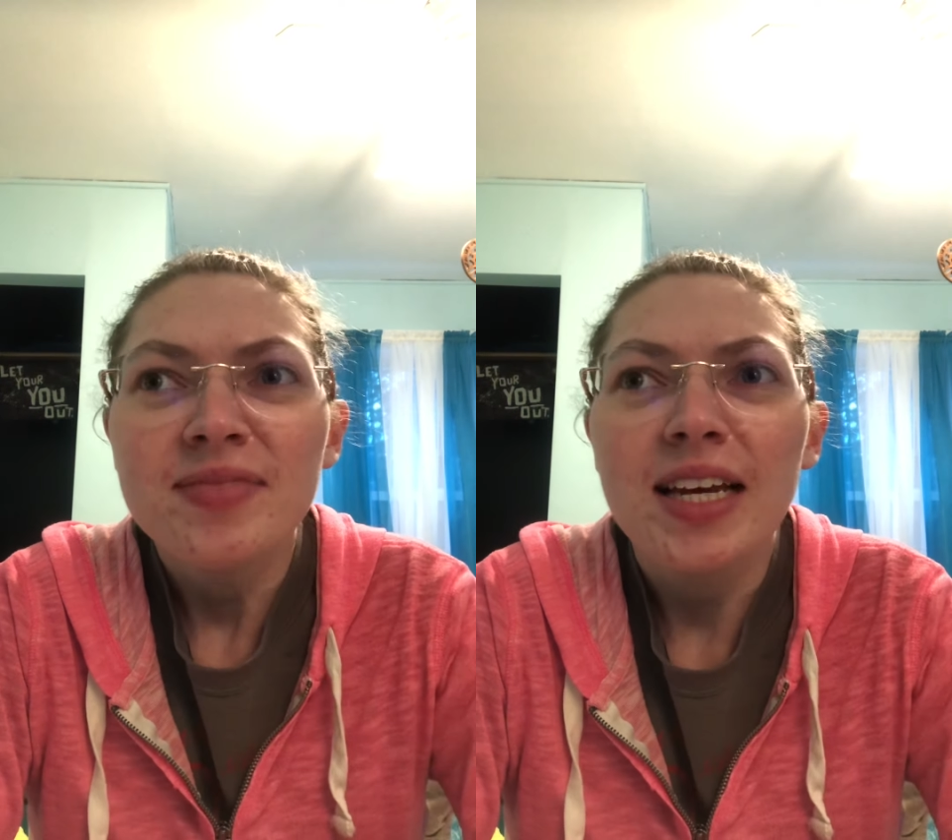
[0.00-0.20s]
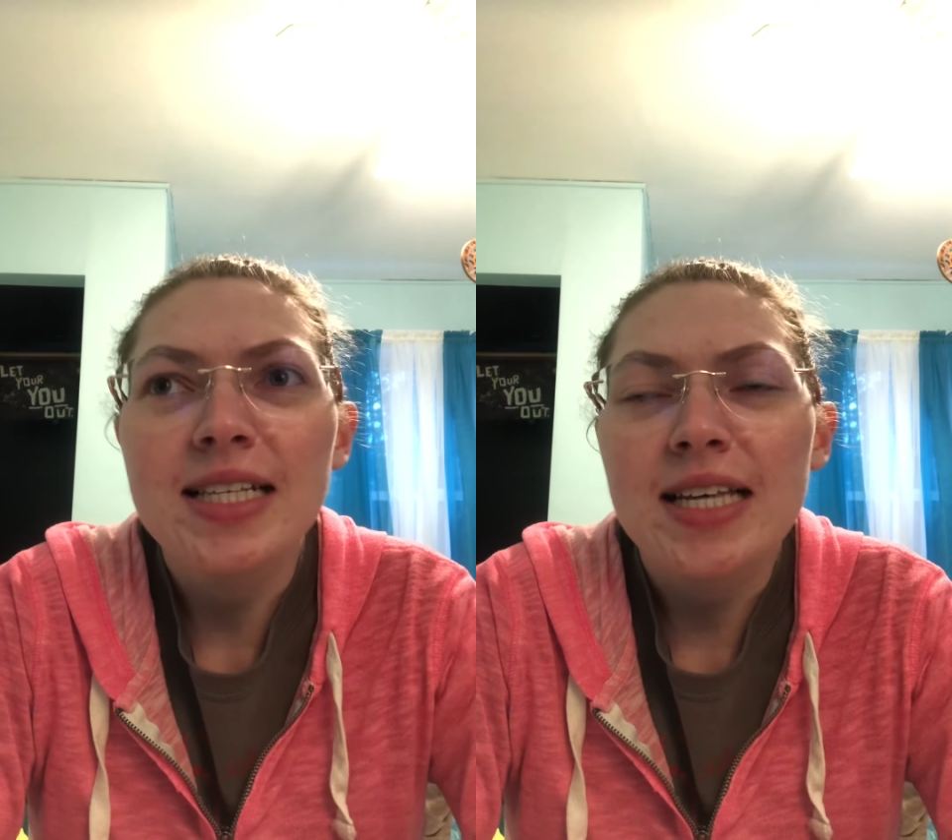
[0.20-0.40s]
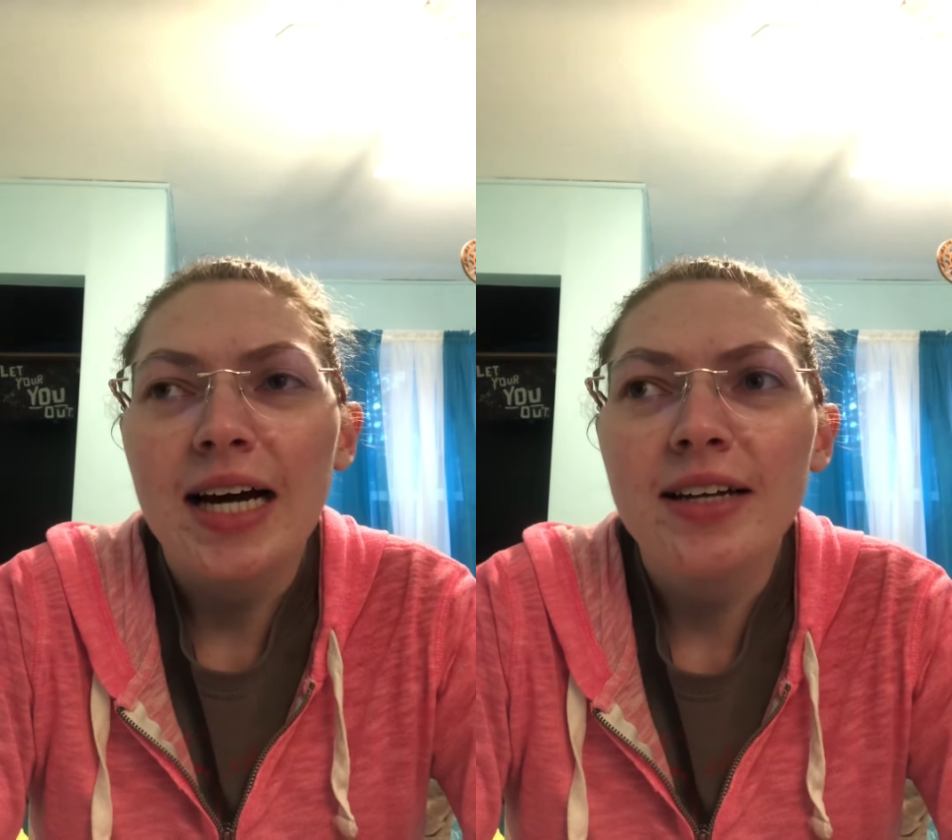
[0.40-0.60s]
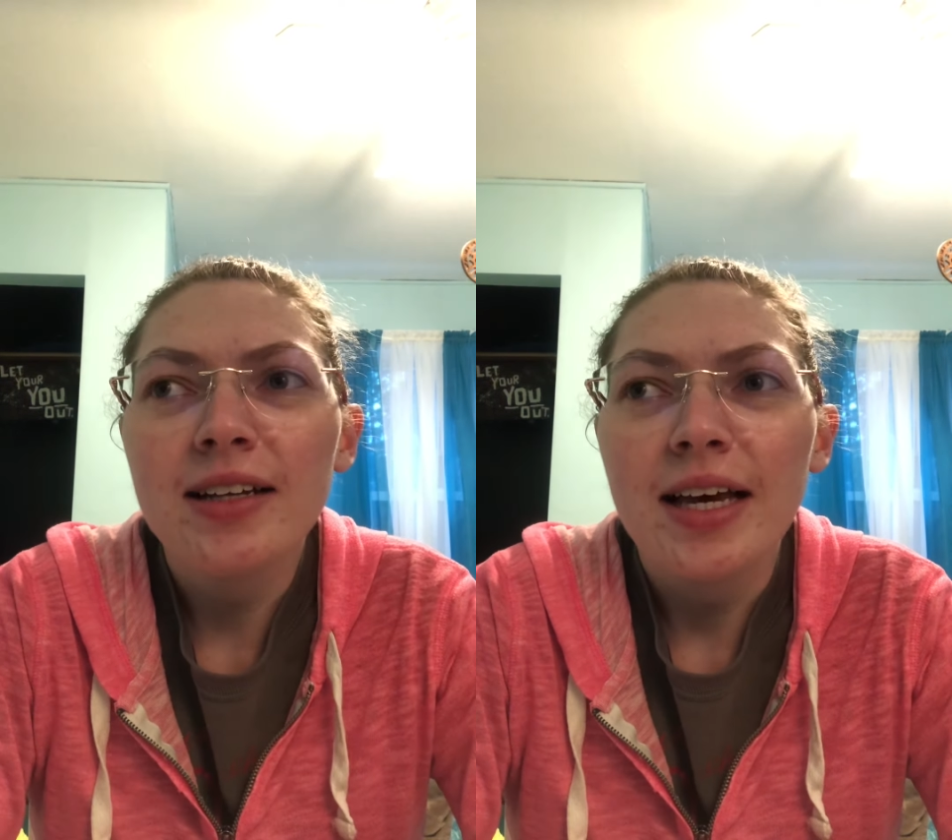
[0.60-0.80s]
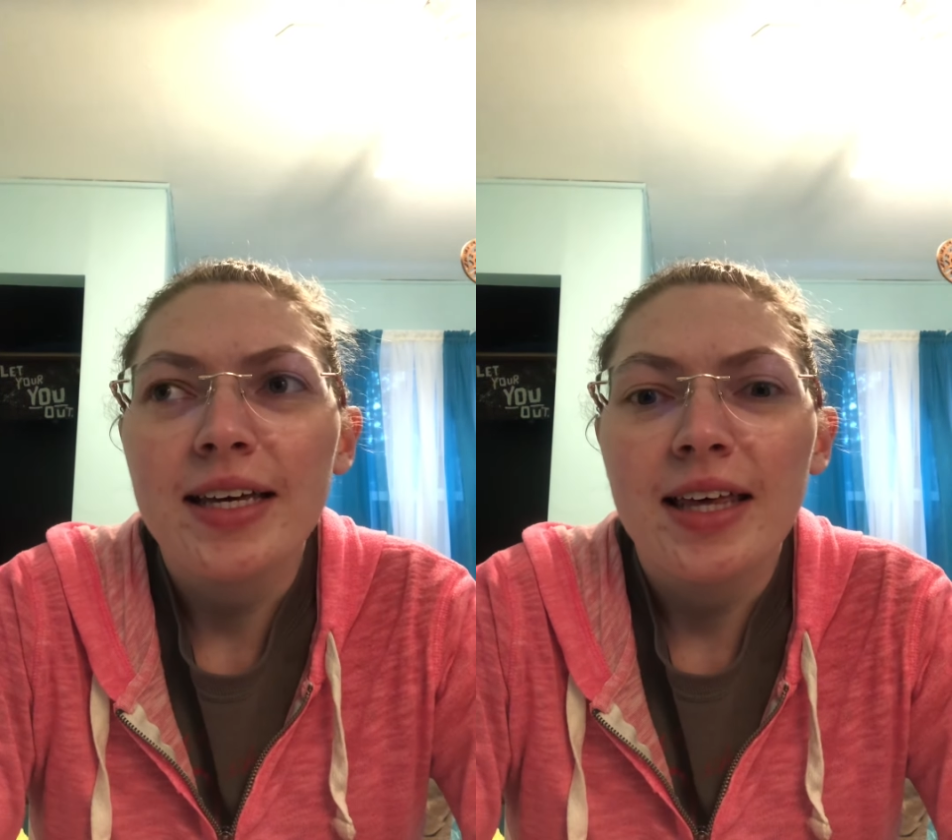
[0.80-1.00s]
It's kind of
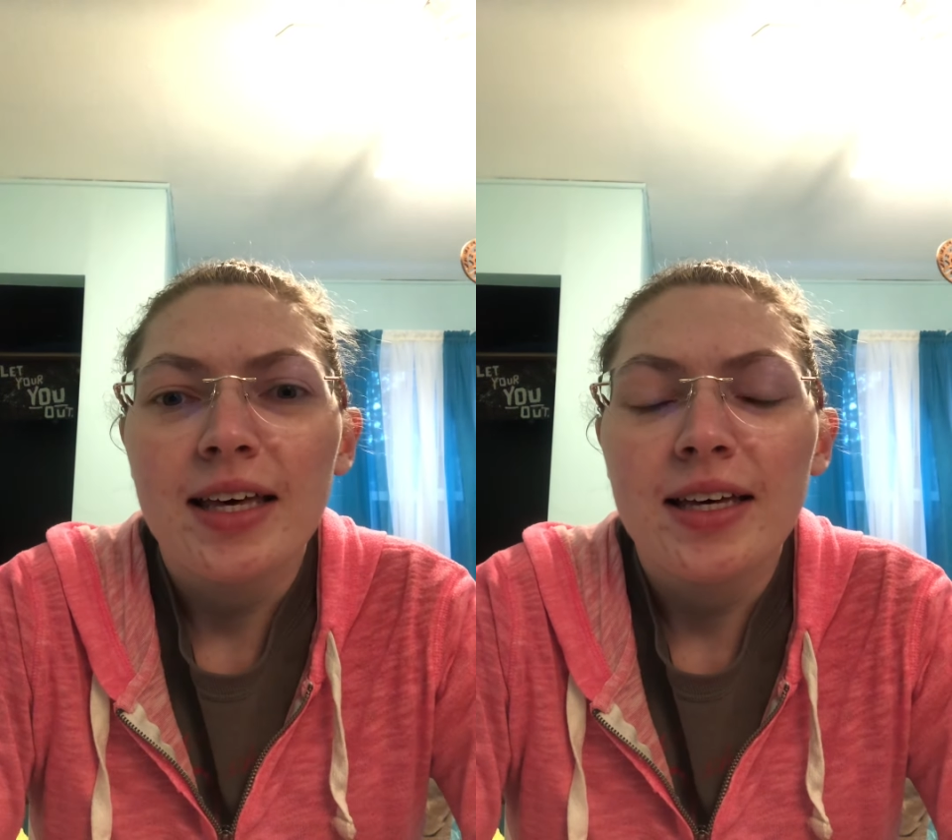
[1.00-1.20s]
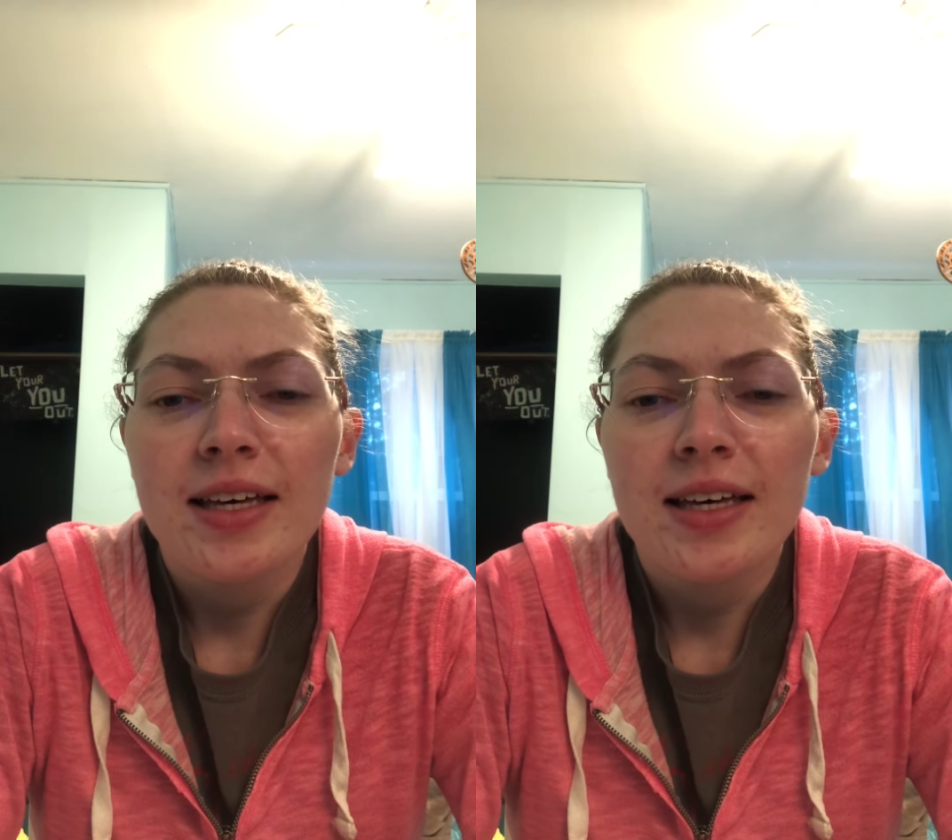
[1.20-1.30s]
like,